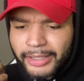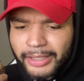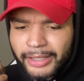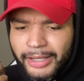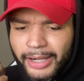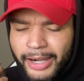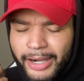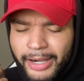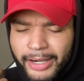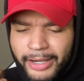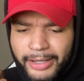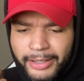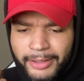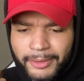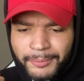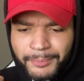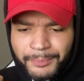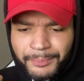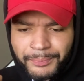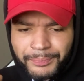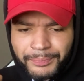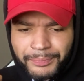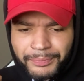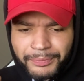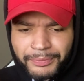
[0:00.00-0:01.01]

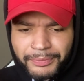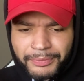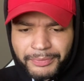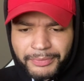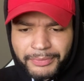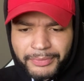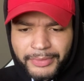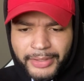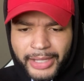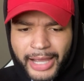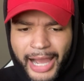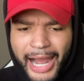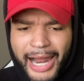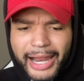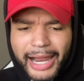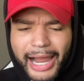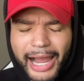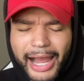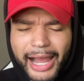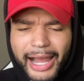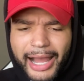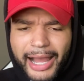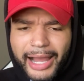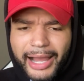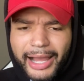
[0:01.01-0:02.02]
I
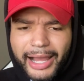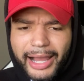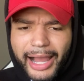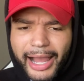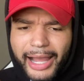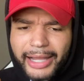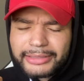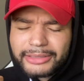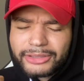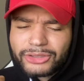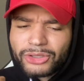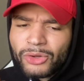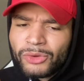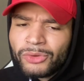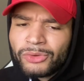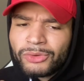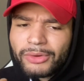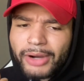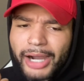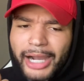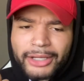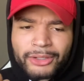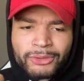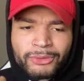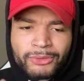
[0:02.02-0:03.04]

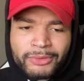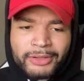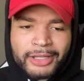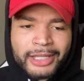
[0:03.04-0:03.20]
don't